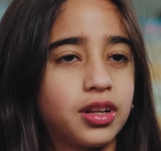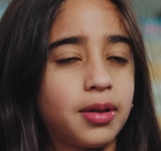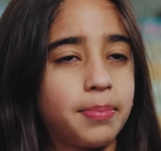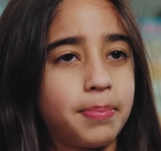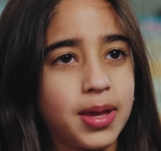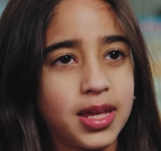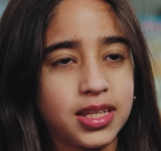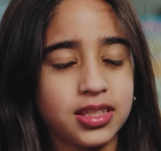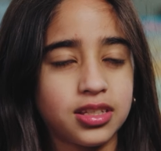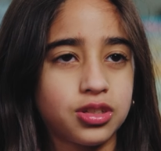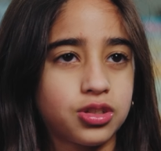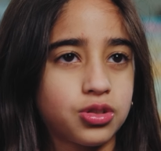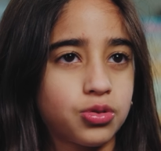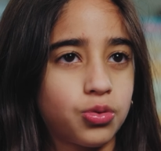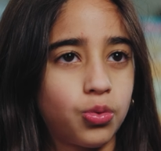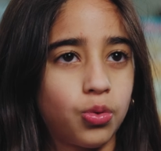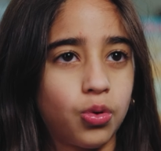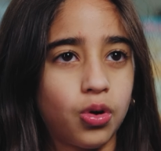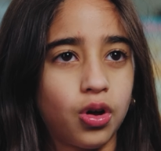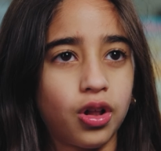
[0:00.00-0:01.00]
an amazing
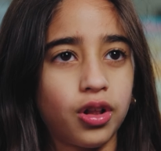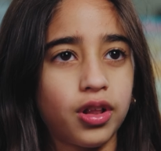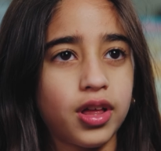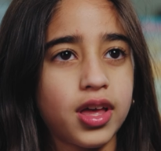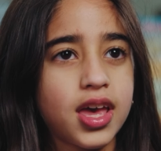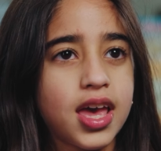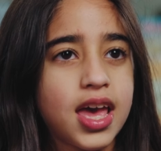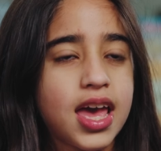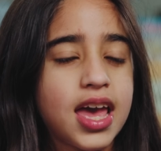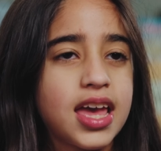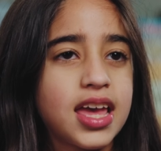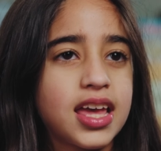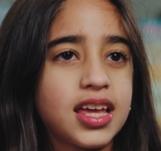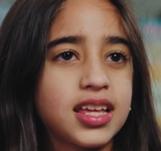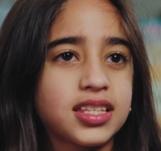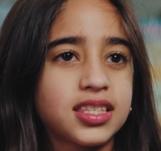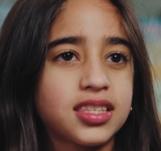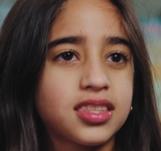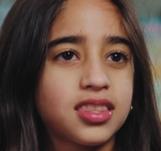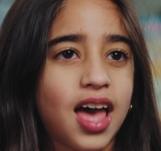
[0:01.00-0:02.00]
school
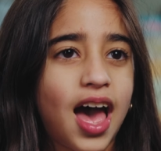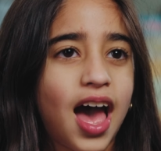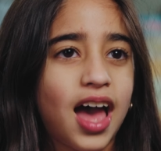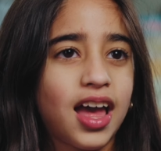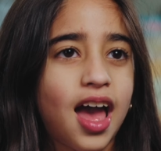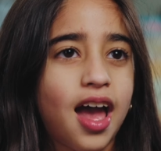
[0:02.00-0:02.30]
is that